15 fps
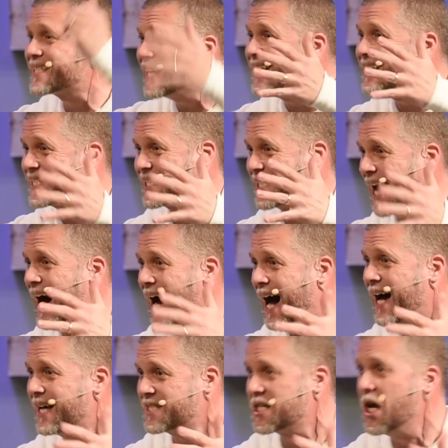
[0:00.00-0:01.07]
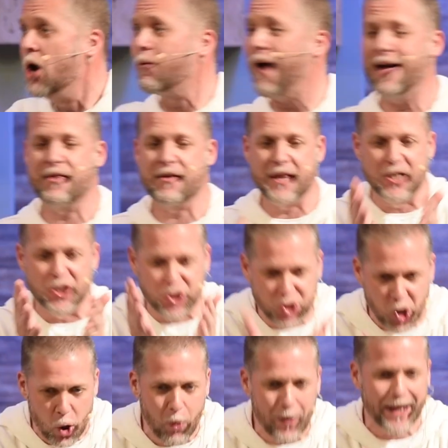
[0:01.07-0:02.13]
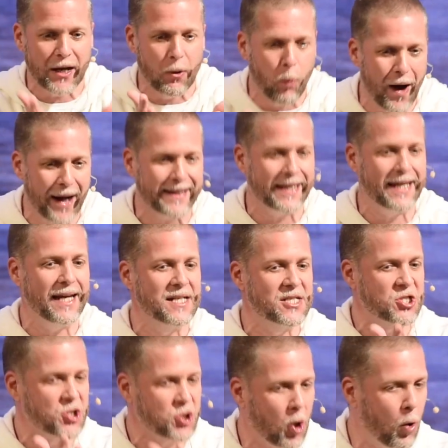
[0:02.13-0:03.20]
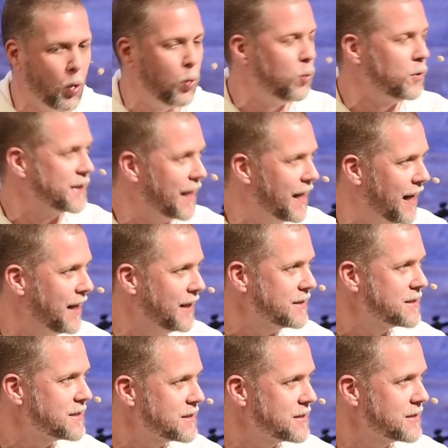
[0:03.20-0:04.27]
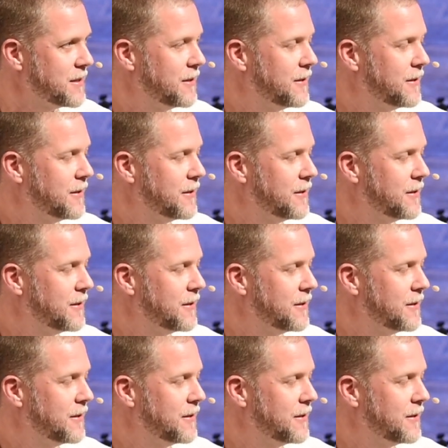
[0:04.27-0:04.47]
sense to us rather than doing what he's told us.